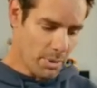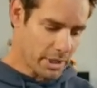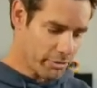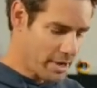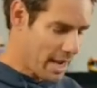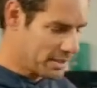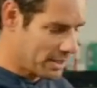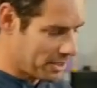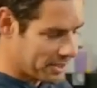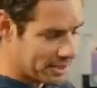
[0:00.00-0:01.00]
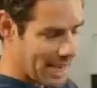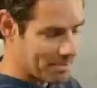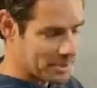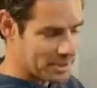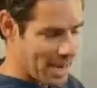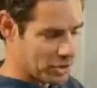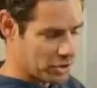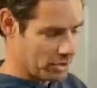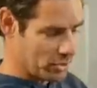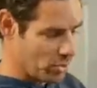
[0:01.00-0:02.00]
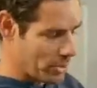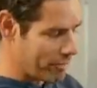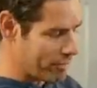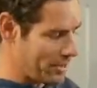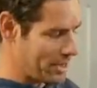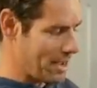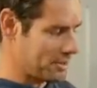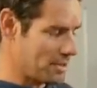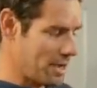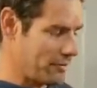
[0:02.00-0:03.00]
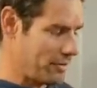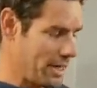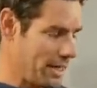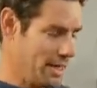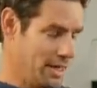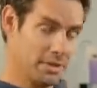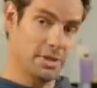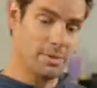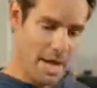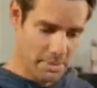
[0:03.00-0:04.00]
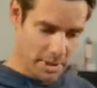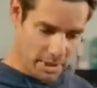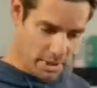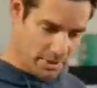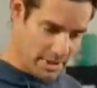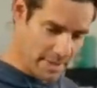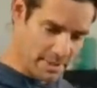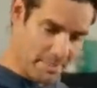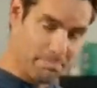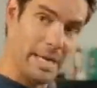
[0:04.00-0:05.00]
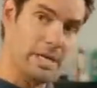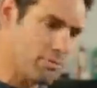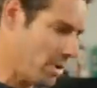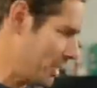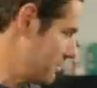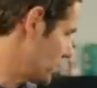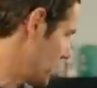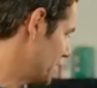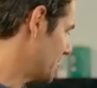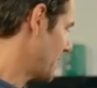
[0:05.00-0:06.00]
I want to create a stepped section all the way around the outside of here. And to do that, I'm going to use this bead rolling machine